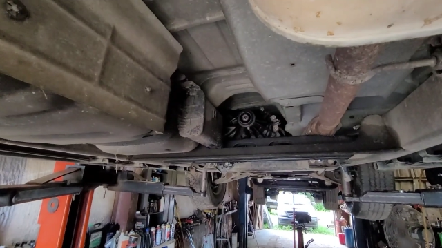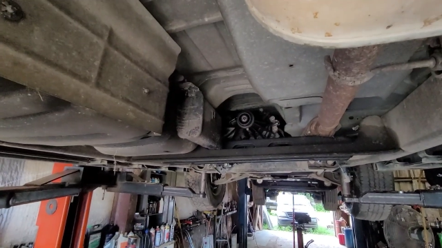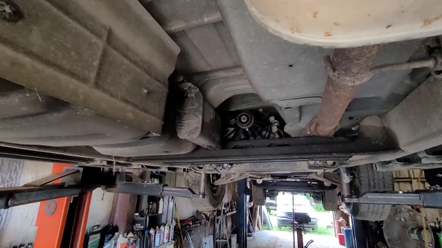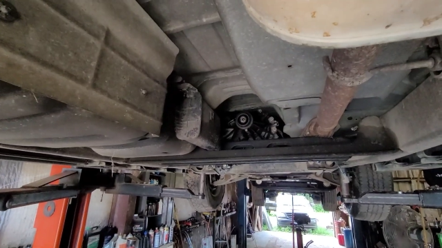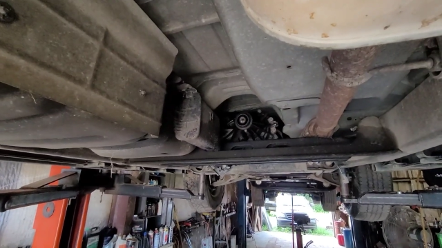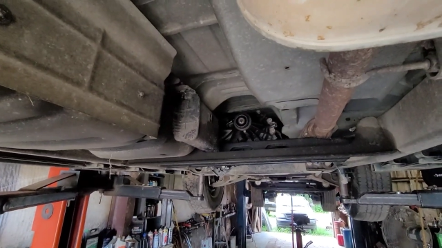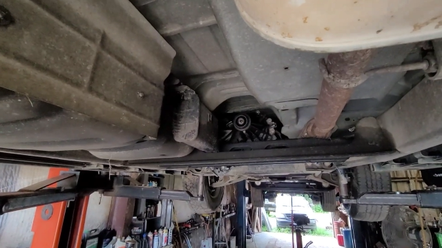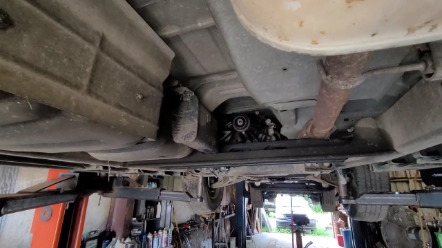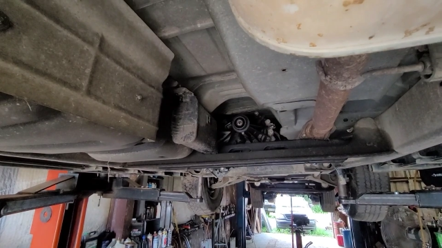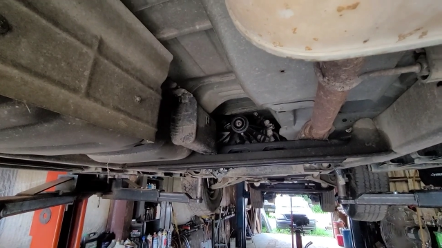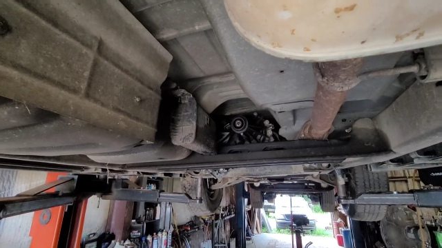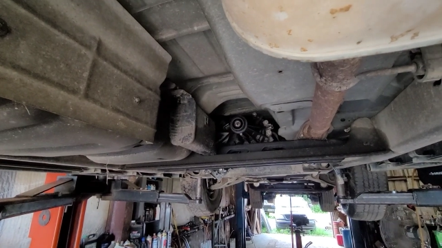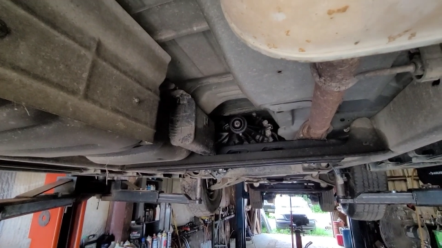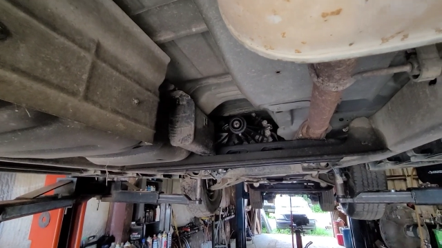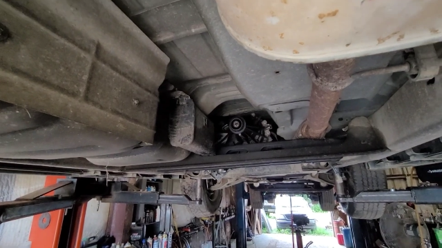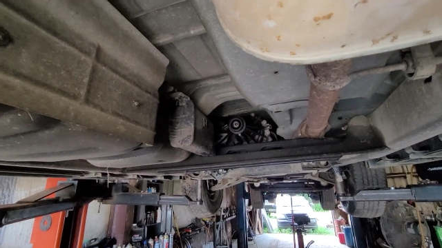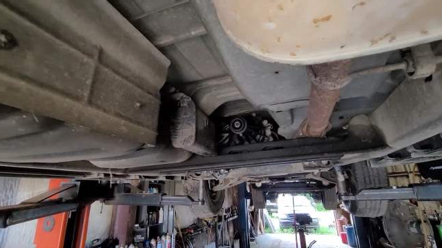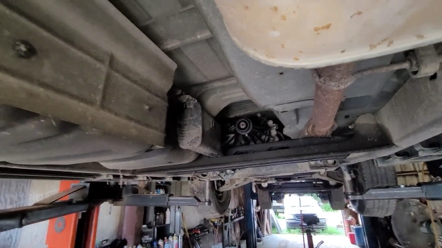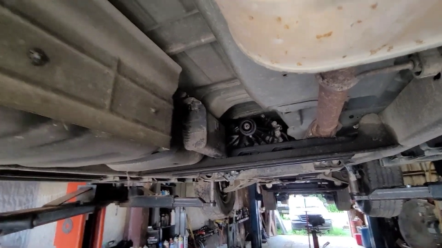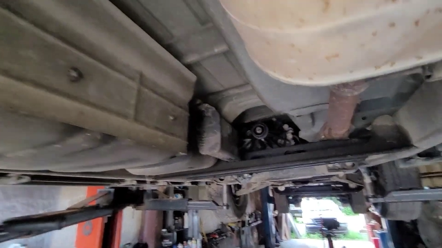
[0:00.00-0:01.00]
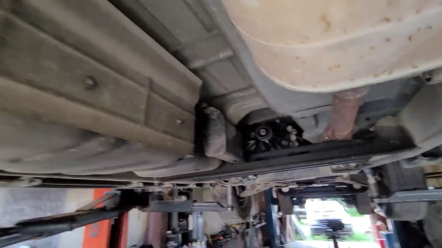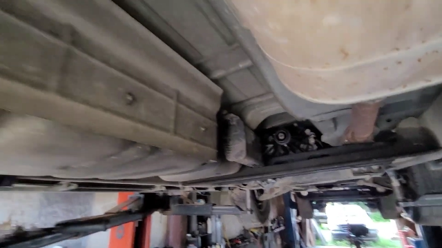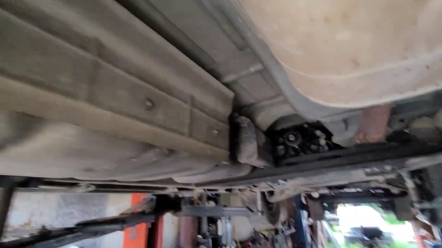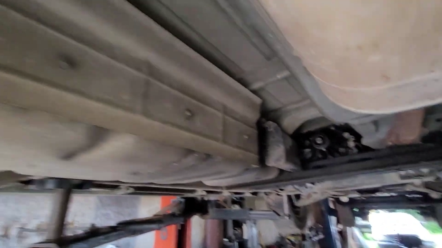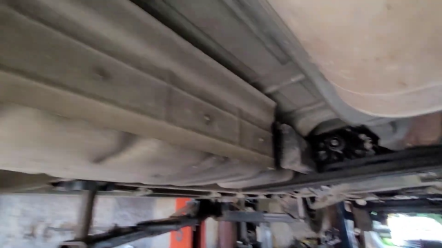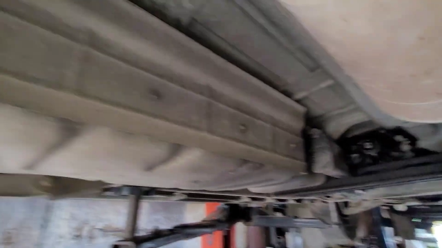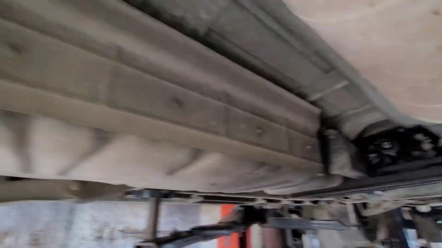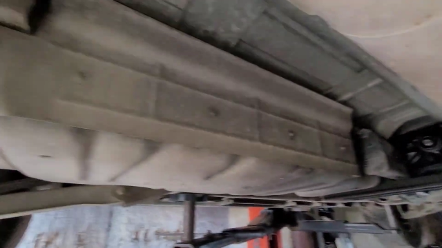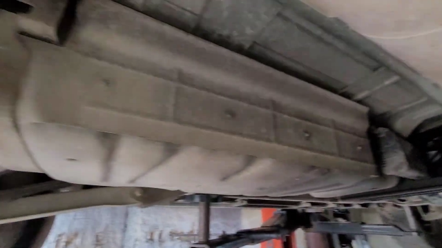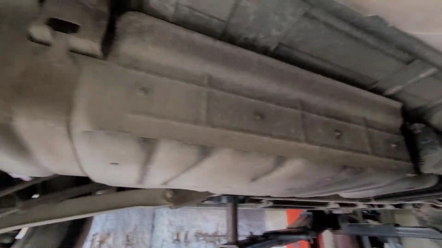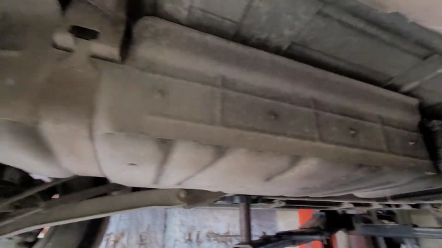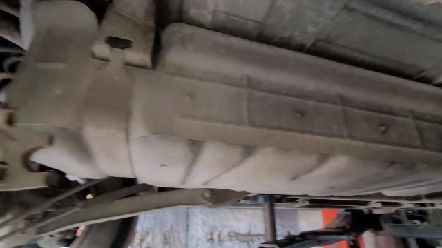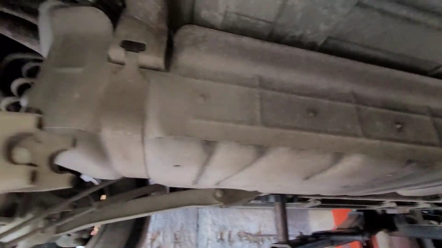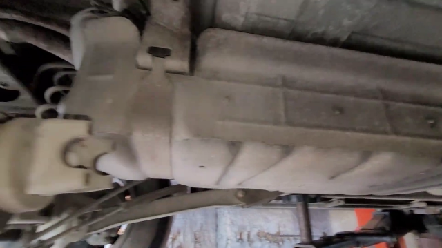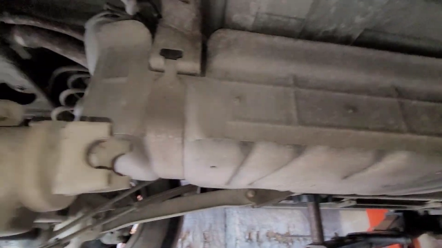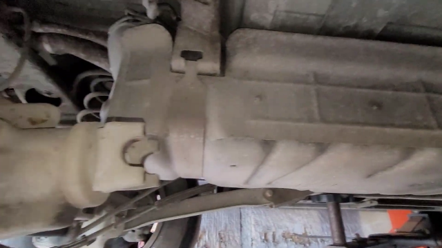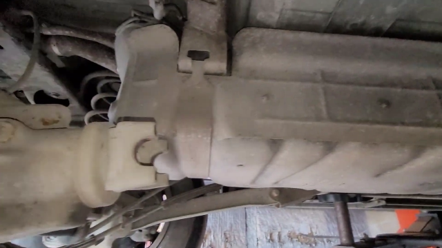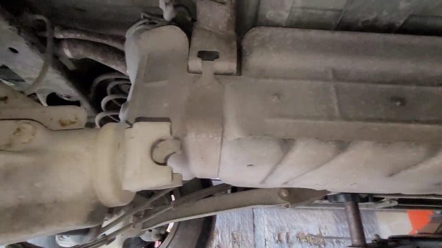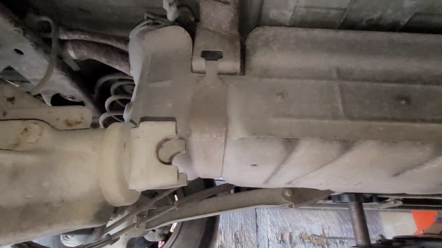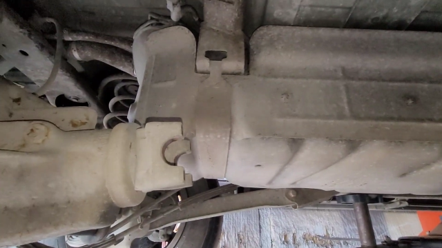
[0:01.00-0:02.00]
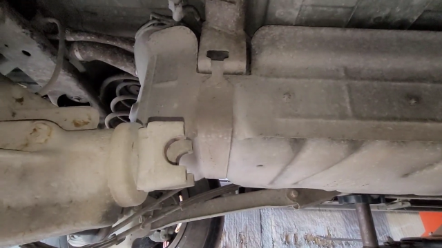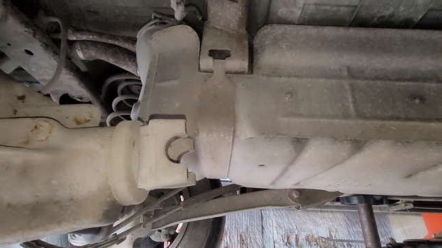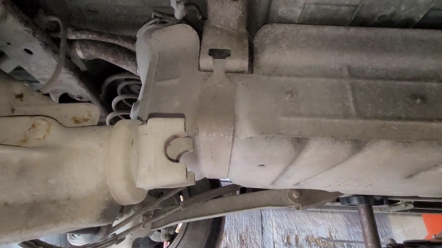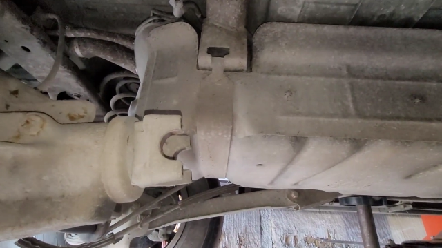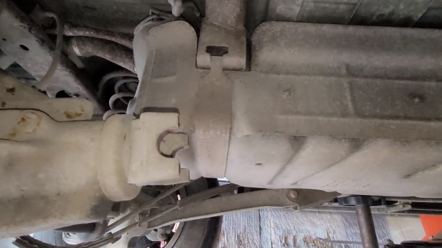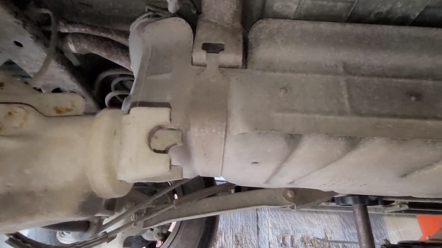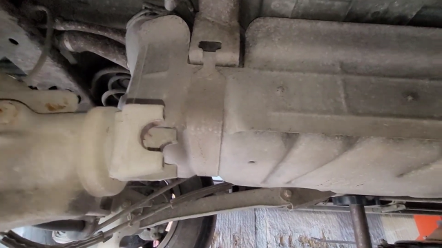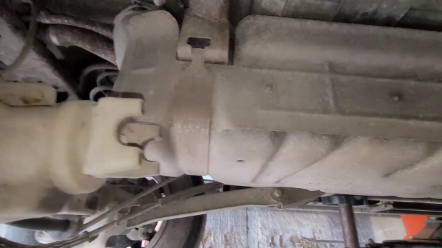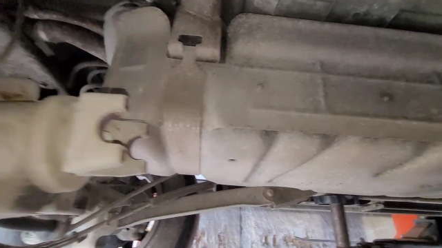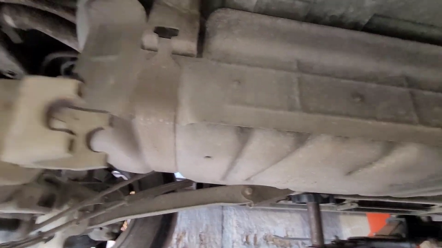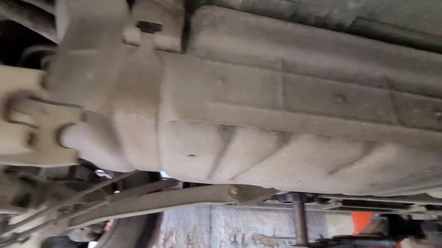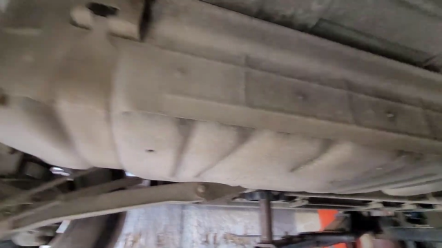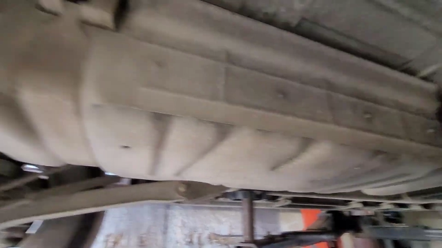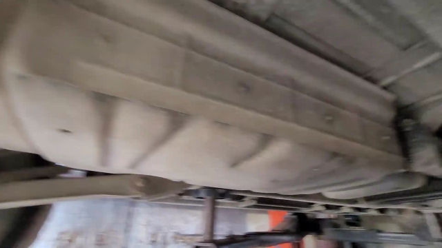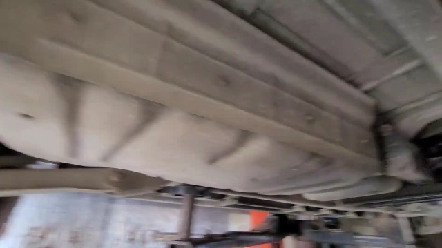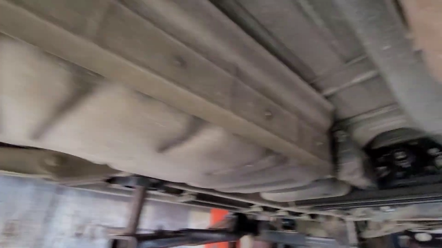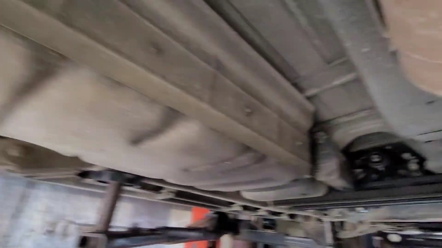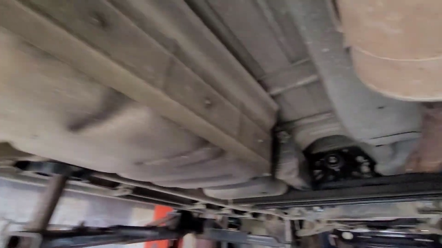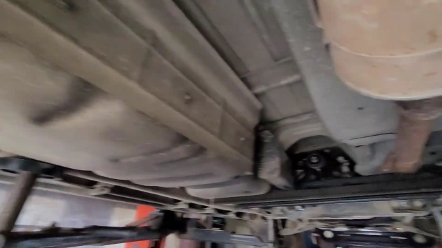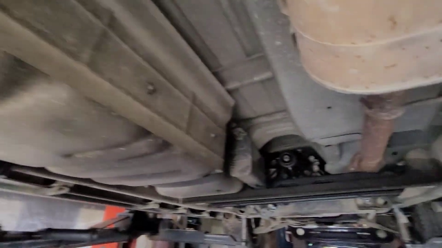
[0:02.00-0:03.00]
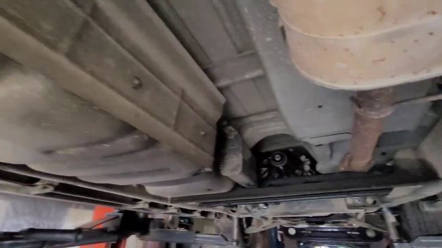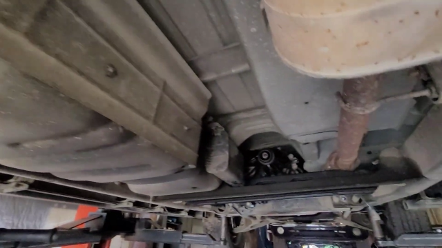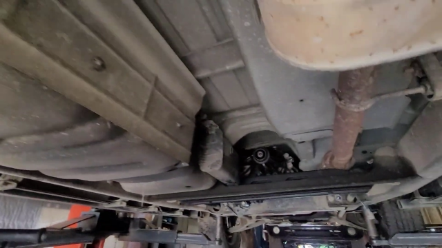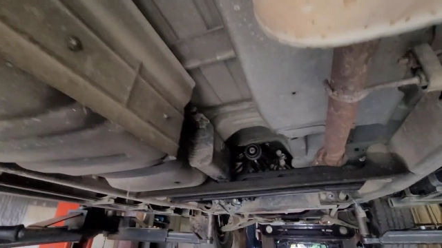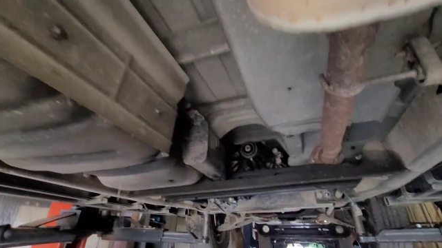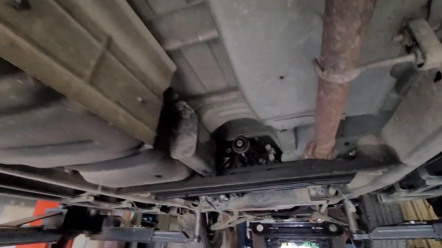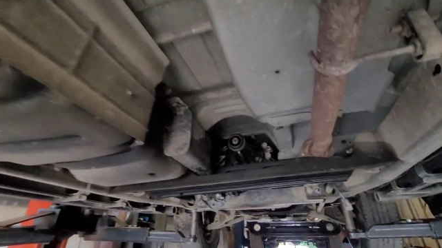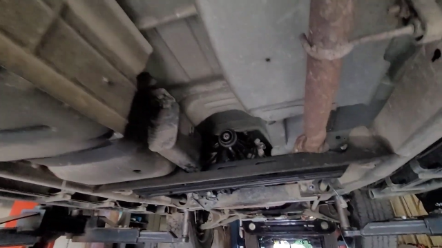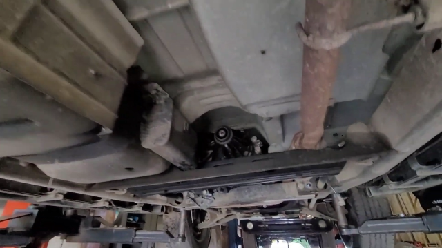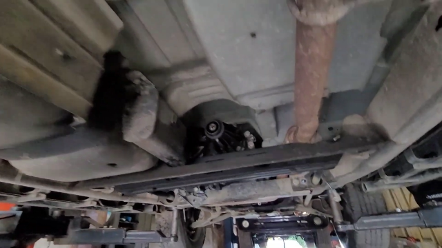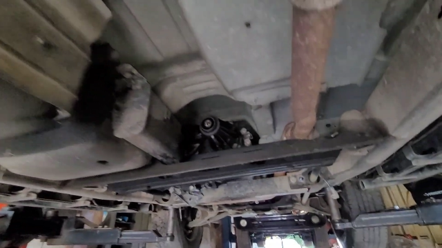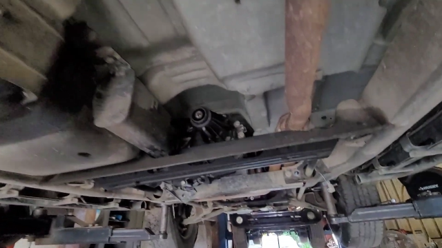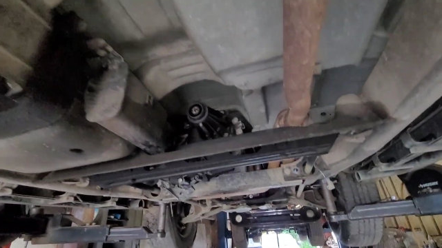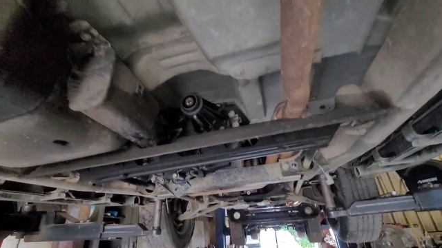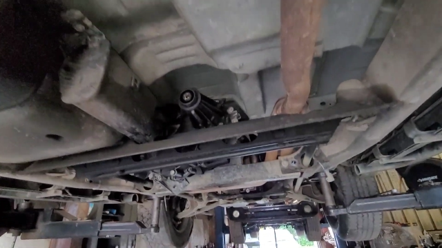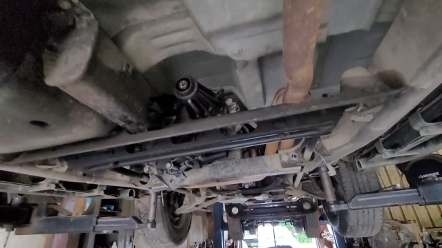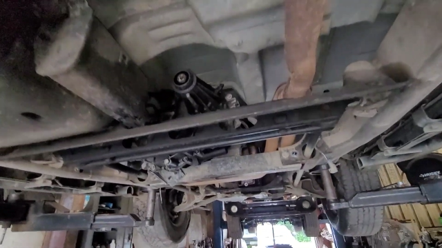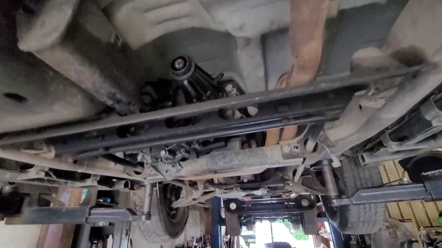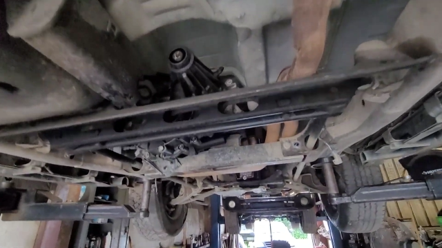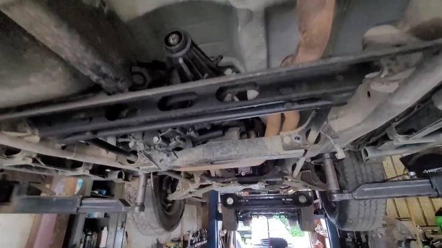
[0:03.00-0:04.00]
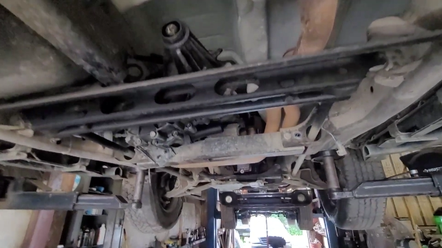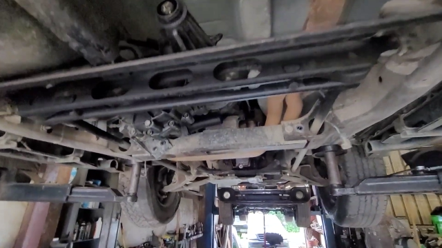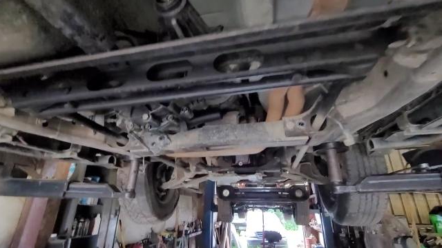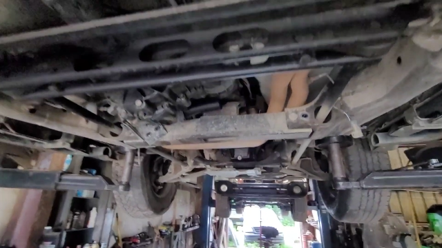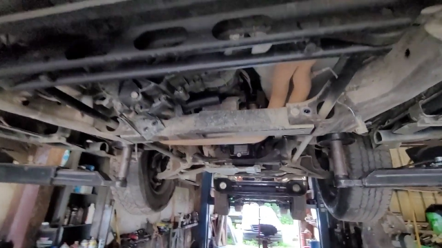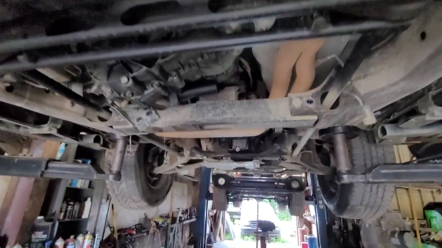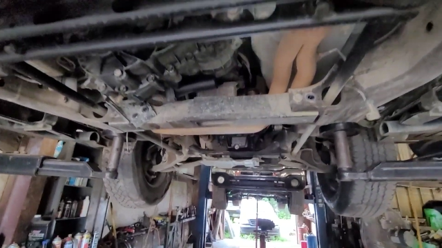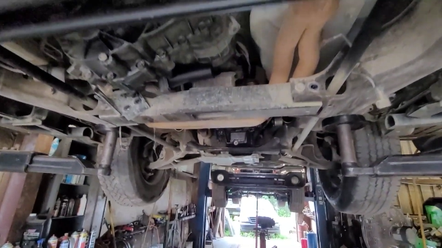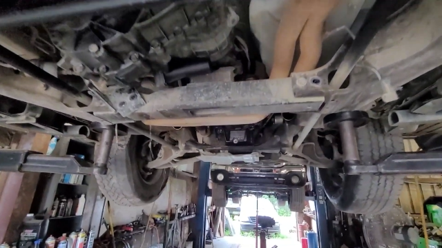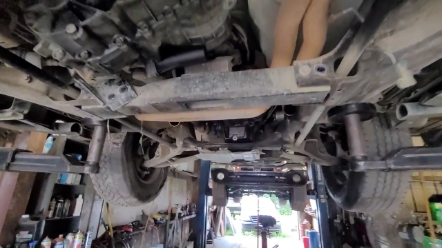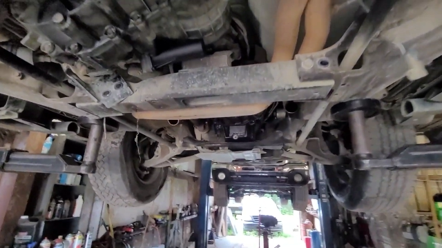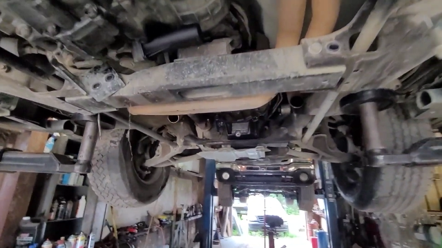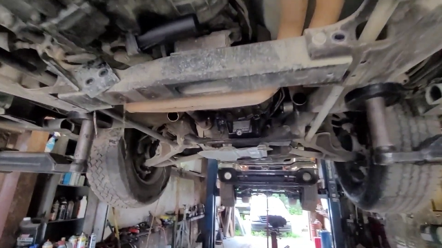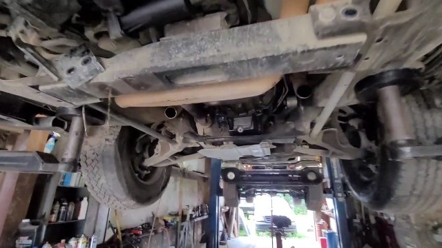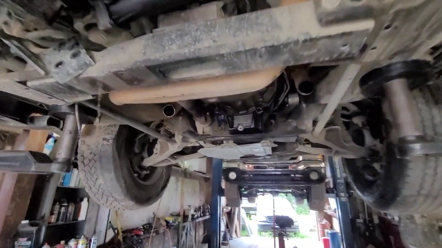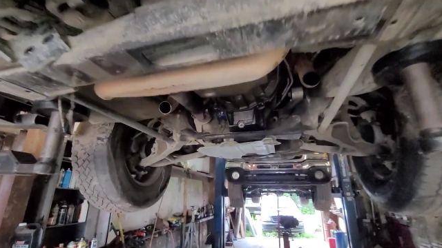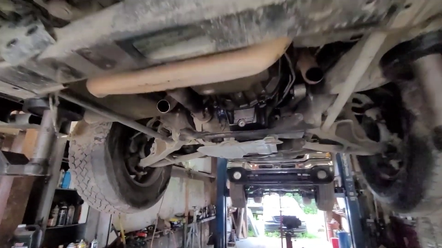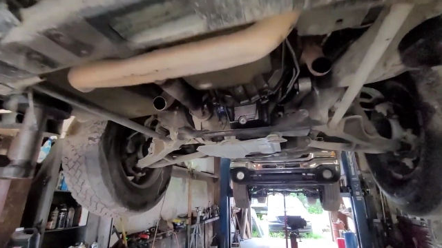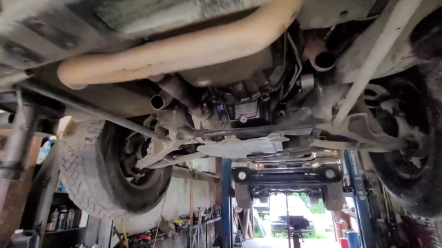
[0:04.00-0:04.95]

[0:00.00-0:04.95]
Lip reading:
No face is visible, so there are no lips to read.